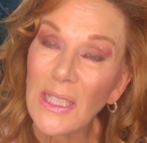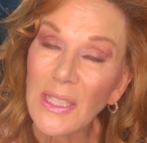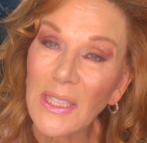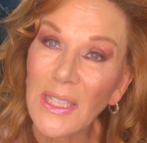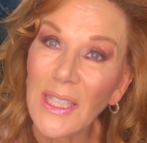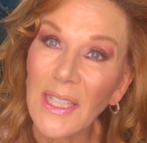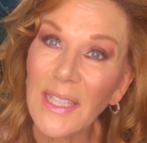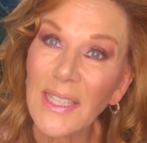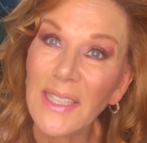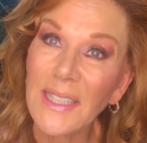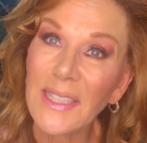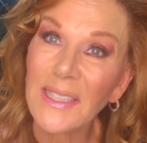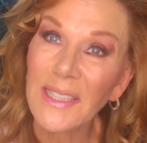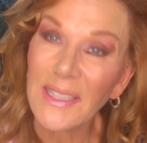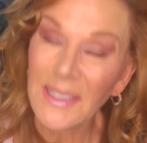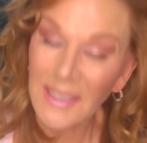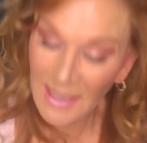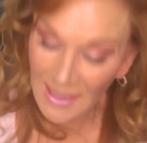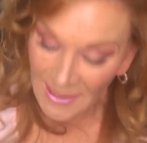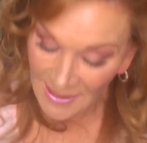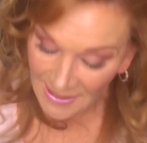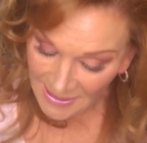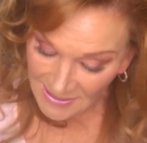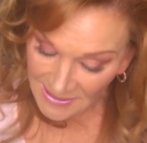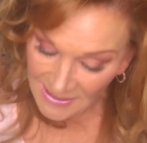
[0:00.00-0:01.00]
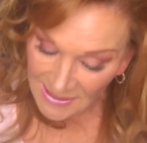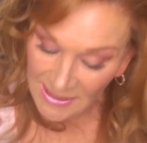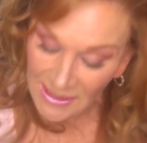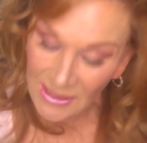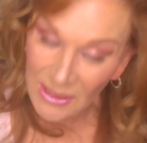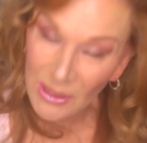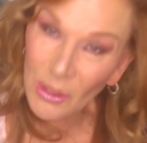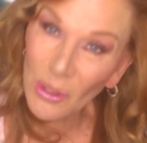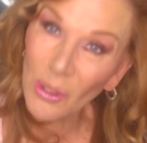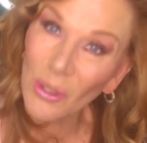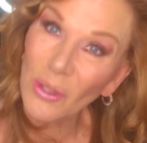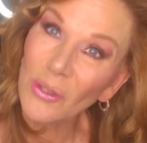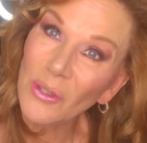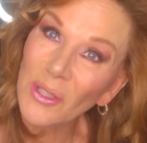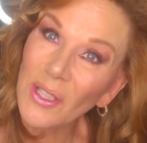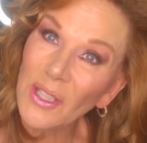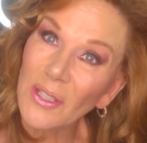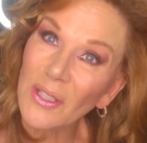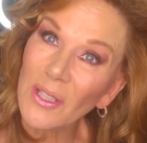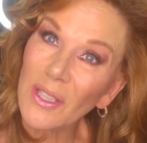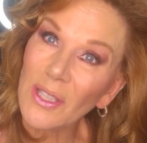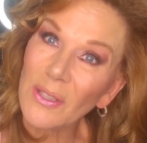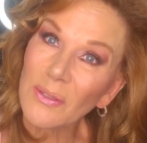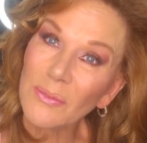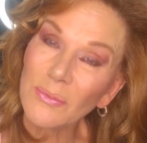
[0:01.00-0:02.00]
The elastic had gone
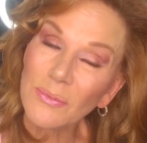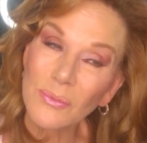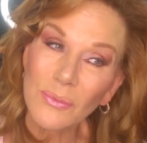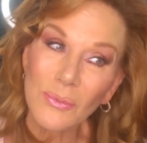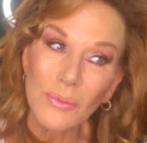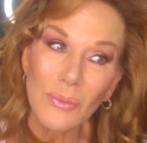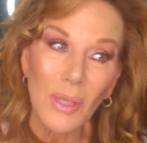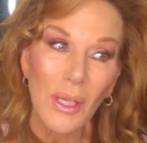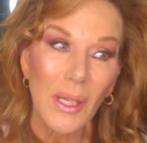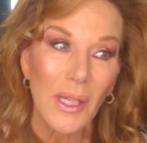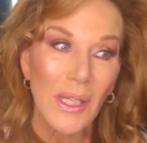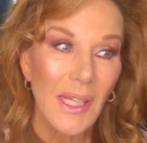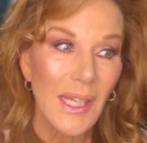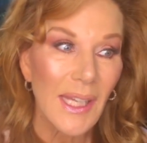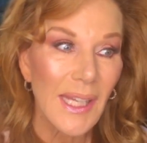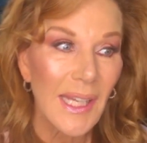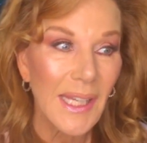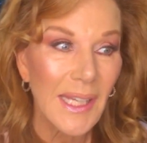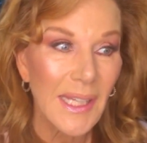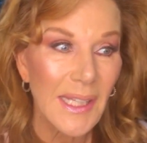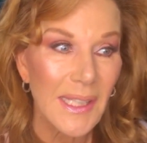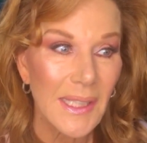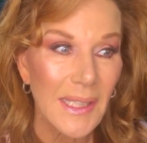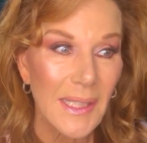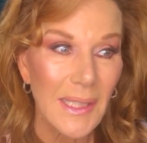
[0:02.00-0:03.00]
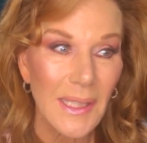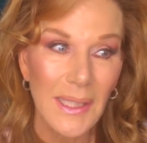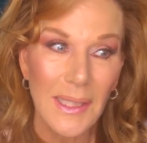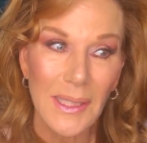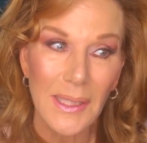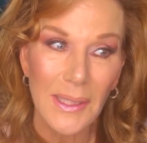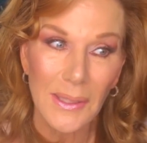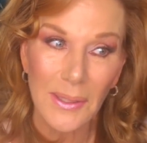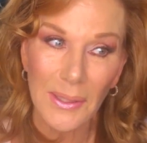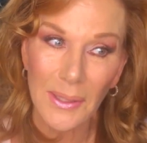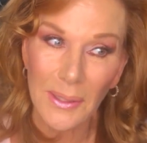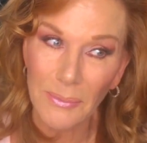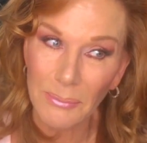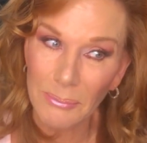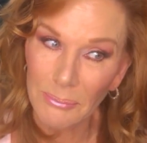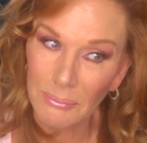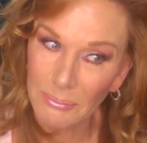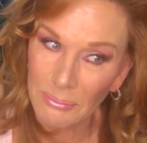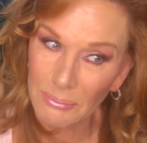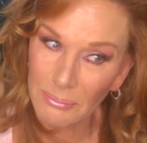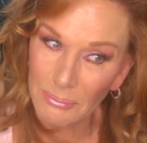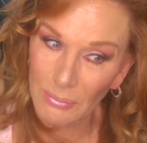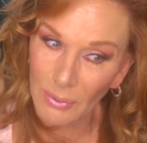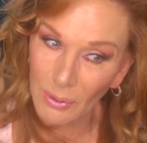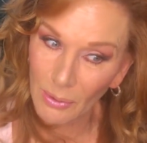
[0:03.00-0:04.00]
in the right leg, and the
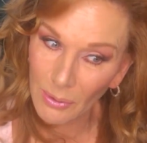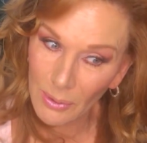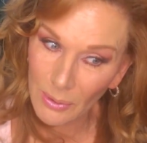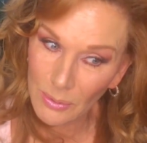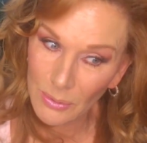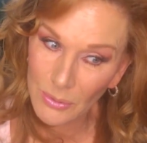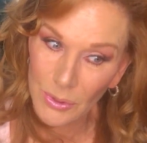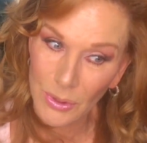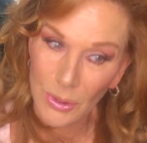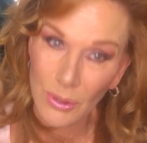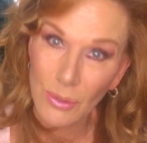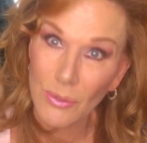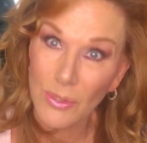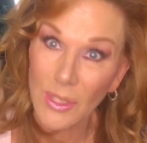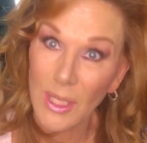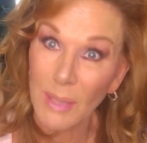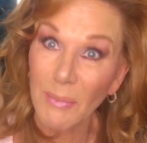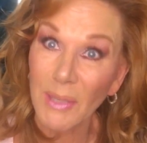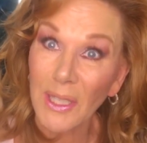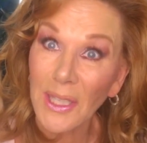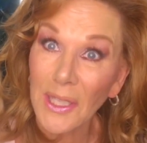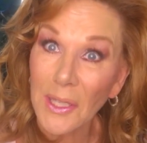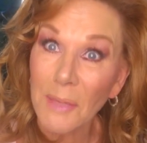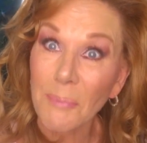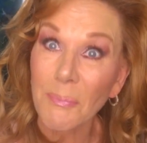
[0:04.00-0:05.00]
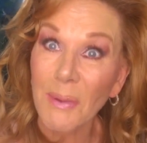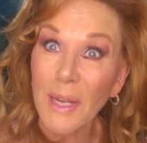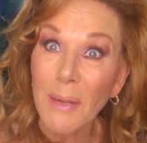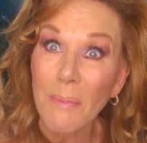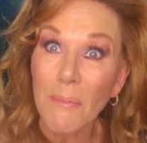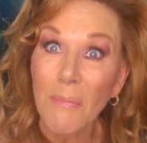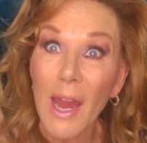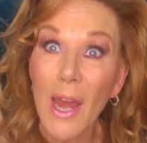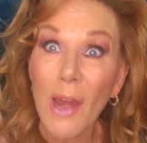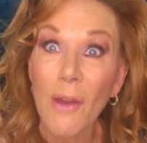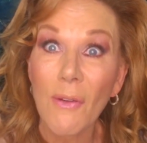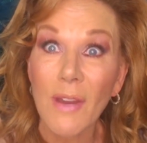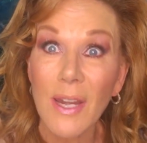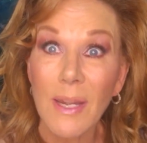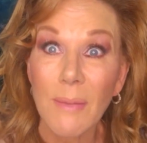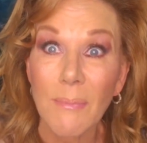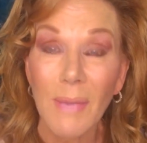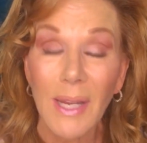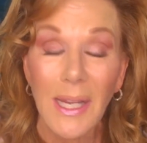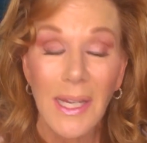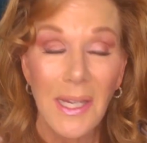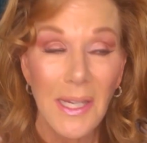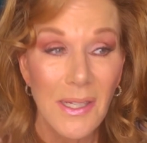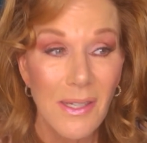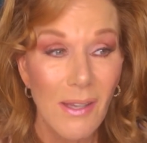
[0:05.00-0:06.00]
royal jewels, I mean, he'd been married
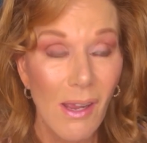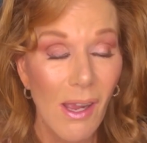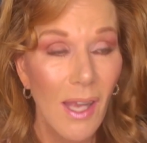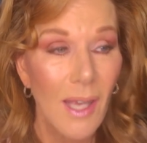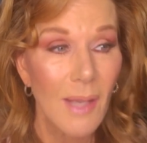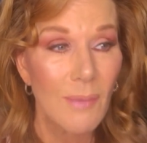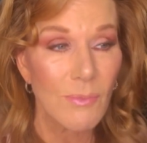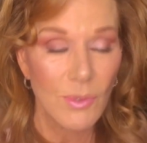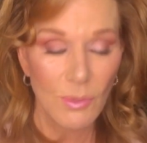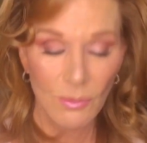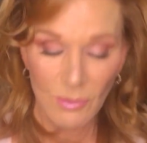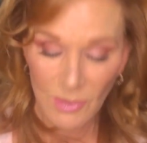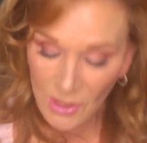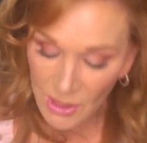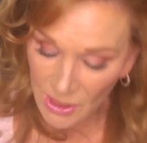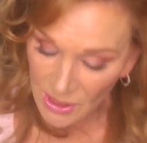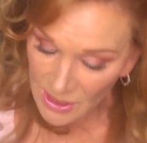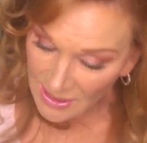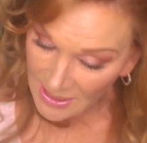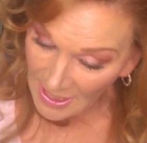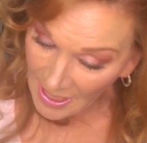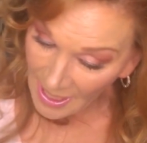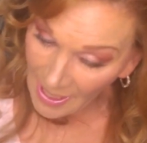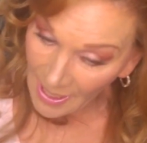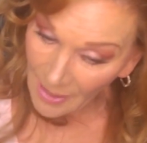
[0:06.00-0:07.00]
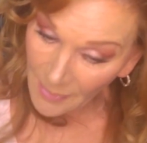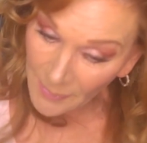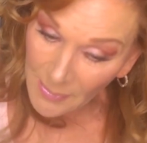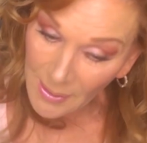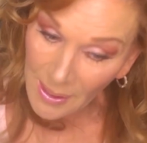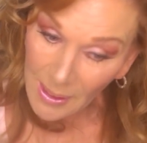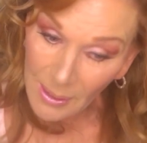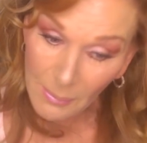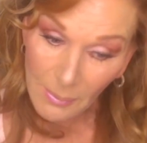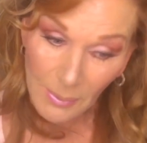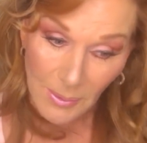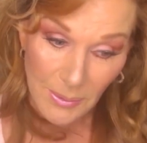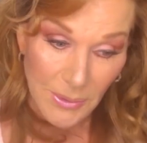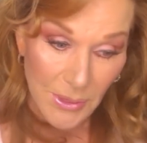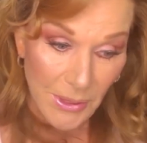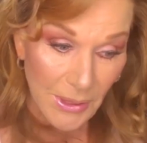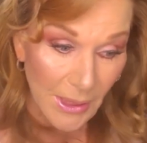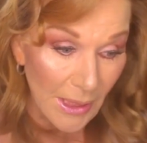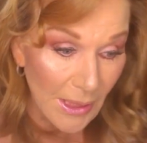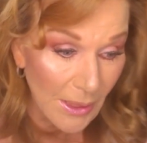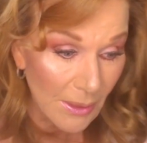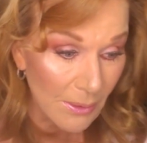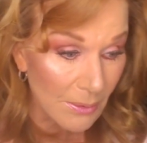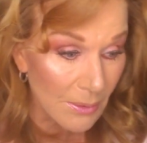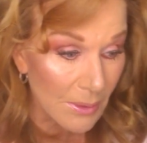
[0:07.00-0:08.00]
many times, were just out there on
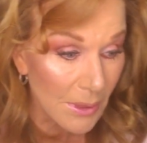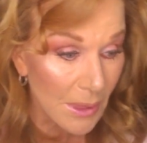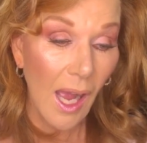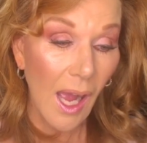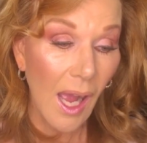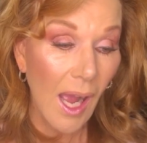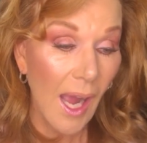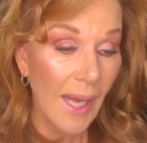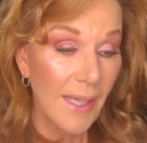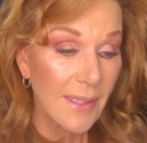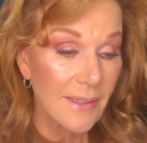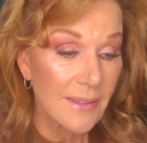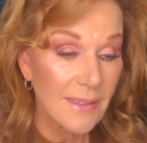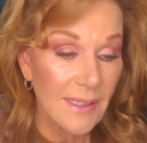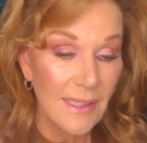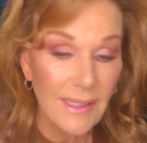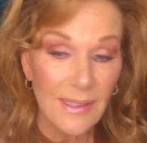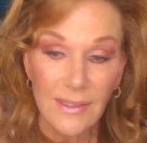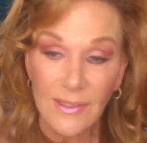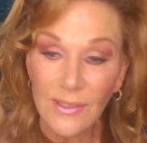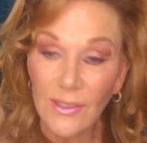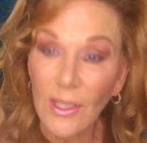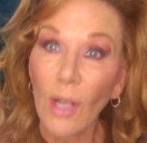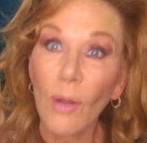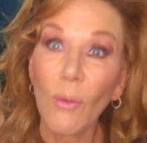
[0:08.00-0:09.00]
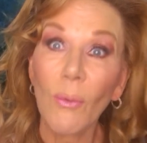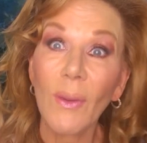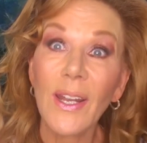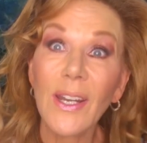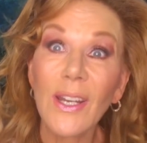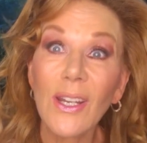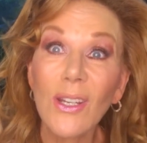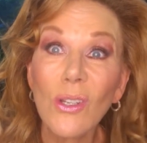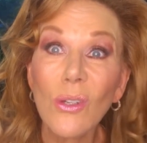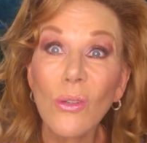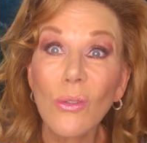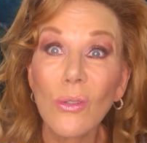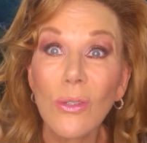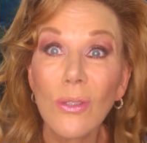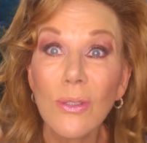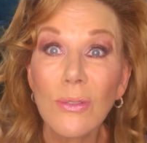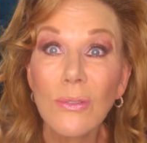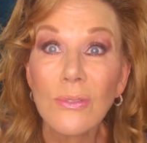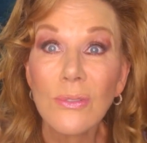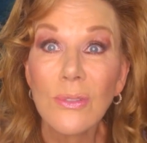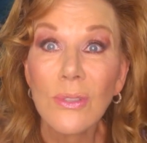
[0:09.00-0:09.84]
show. I didn't know where to look.